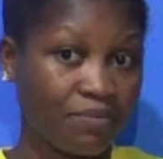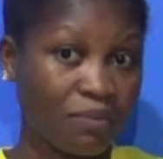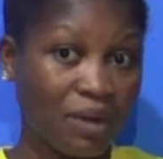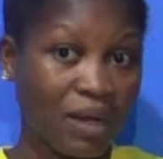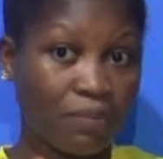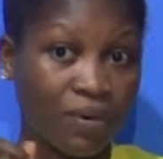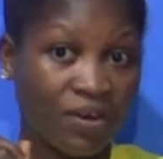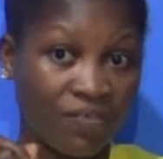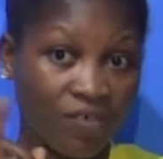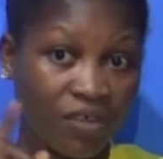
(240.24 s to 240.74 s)
my
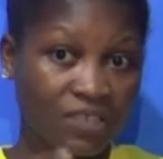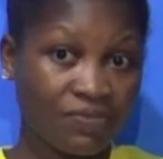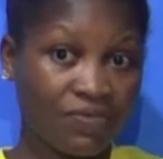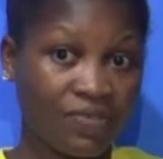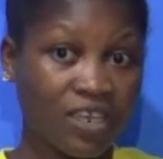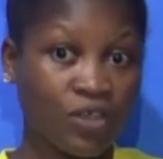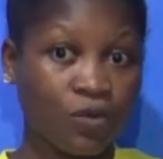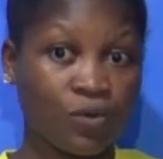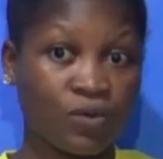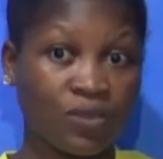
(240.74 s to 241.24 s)
previous
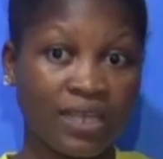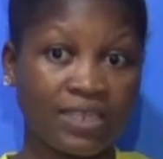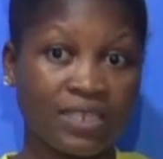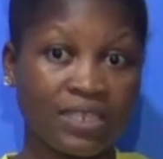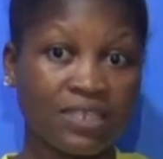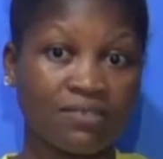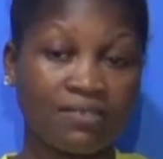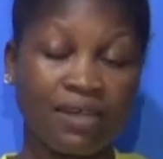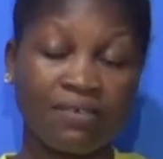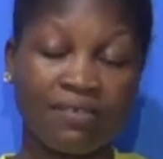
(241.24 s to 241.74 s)
video that
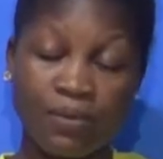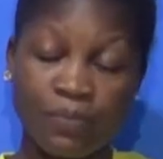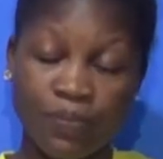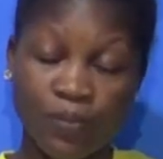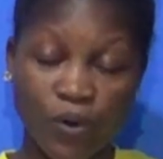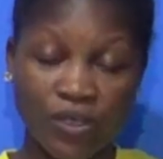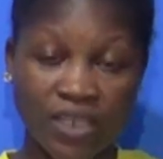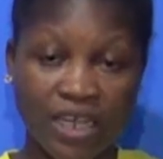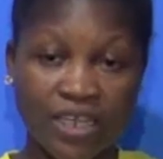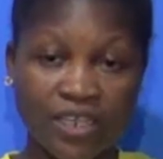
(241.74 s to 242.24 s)
is very
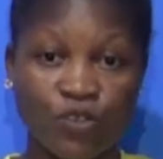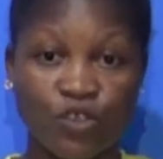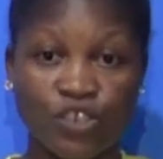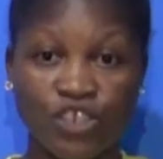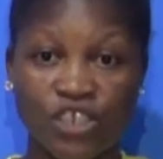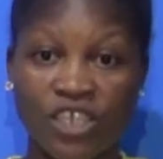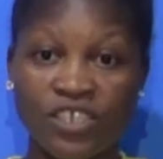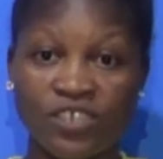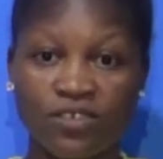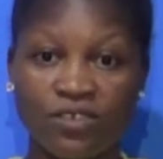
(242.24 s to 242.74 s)
important to
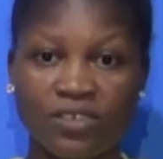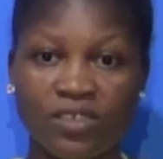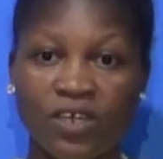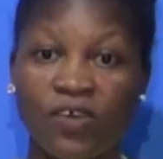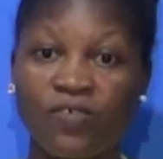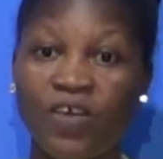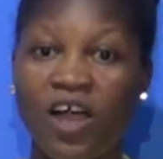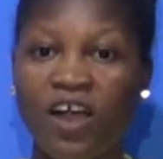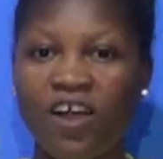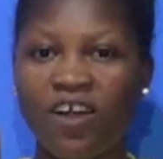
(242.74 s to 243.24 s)
change
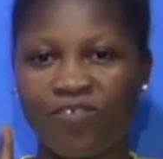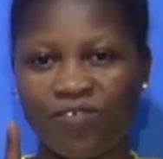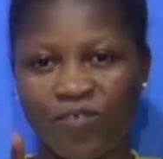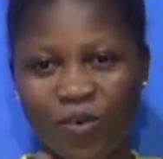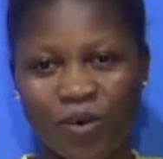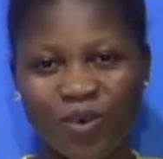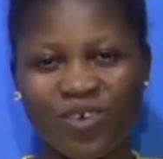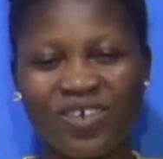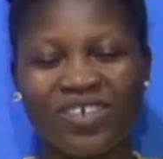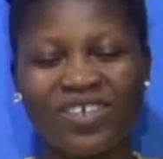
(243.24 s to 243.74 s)
yourself
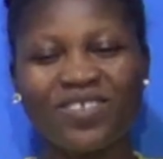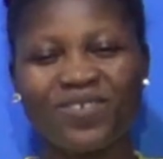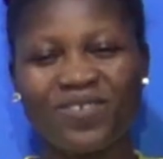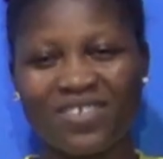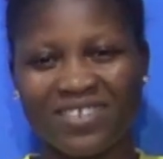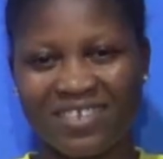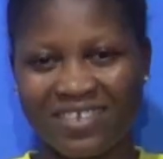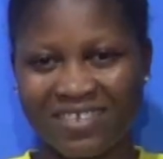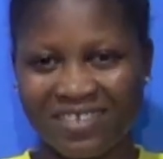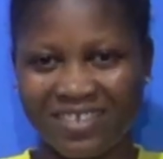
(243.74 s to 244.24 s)
4 to
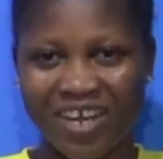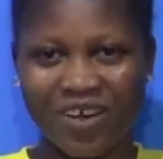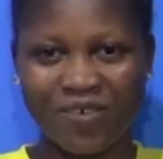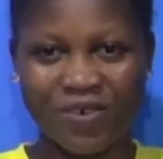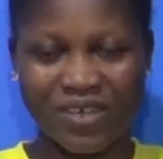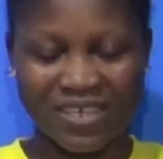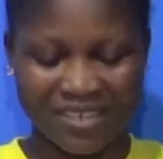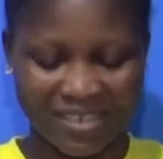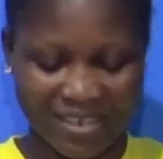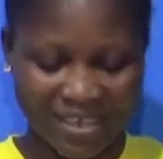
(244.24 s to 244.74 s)
6
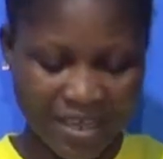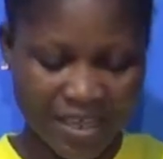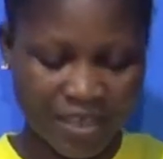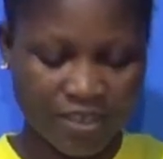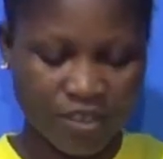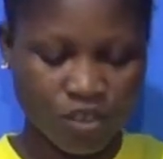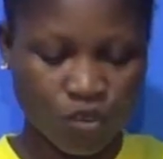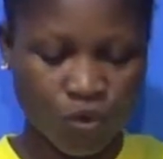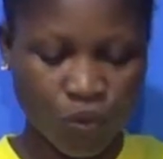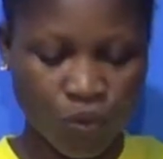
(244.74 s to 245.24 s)
hours.
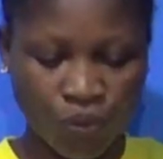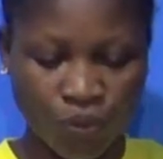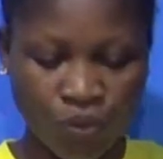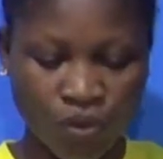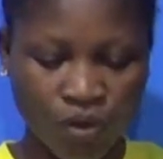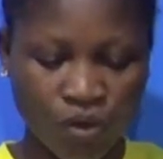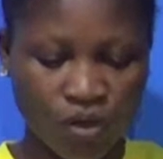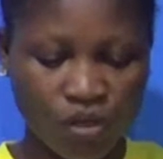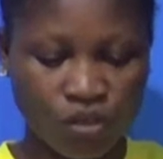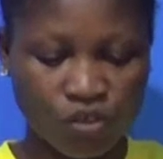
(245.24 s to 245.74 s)
So
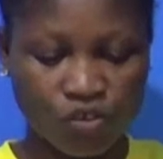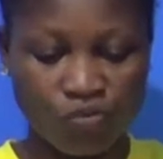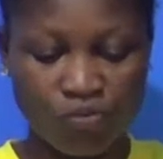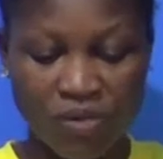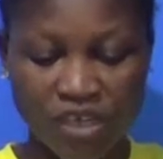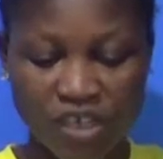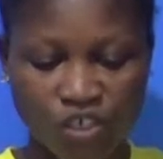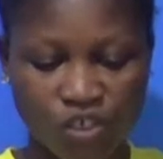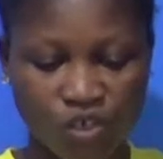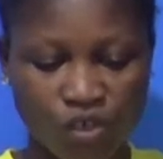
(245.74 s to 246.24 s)
you
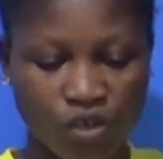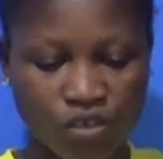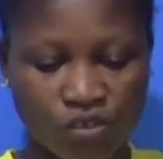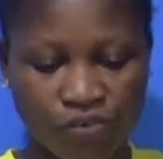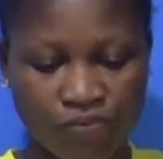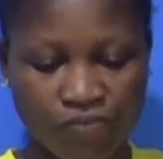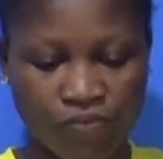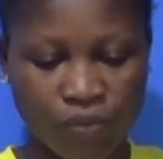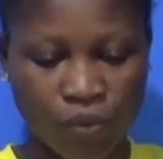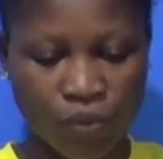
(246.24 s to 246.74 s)
make sure you
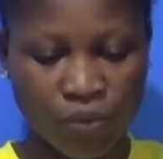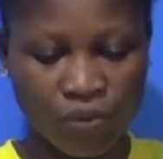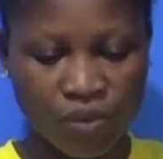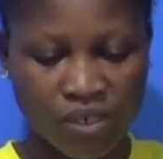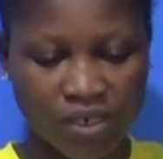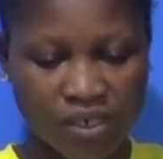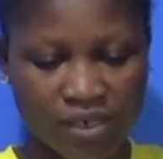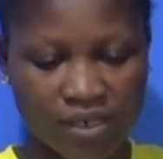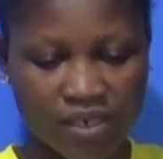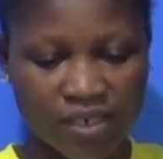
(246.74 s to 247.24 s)
fold
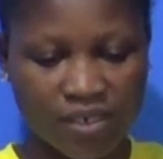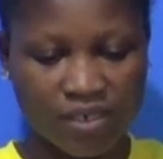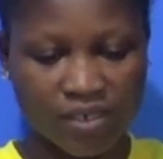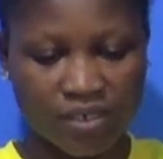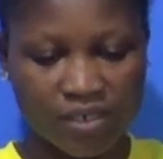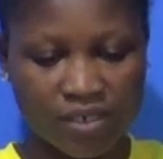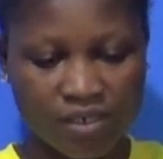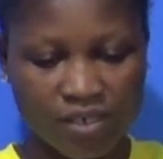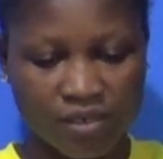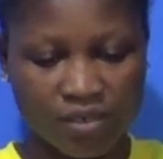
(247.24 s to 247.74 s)

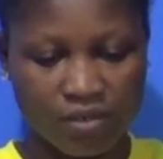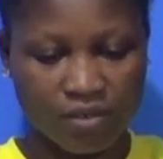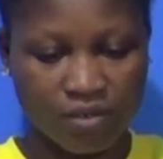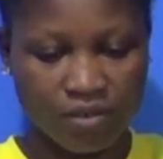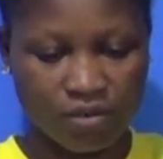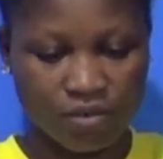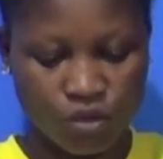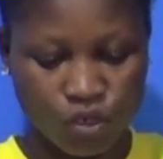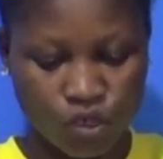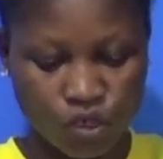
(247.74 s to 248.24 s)

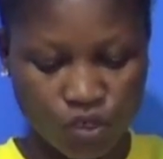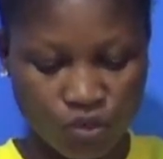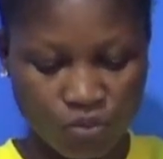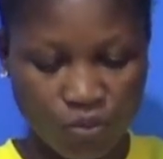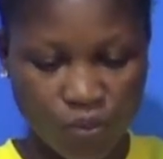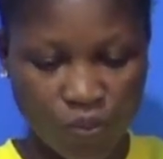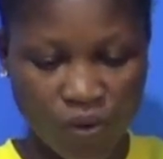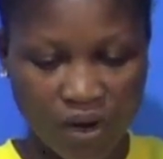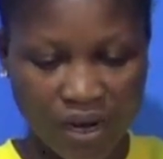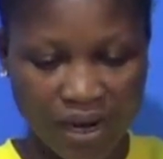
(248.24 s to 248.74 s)

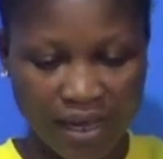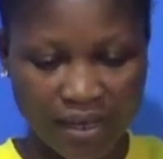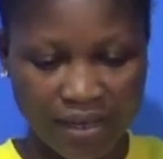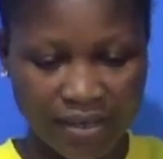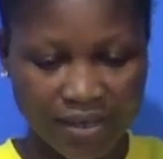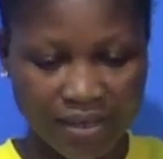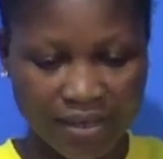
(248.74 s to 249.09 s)
smaller,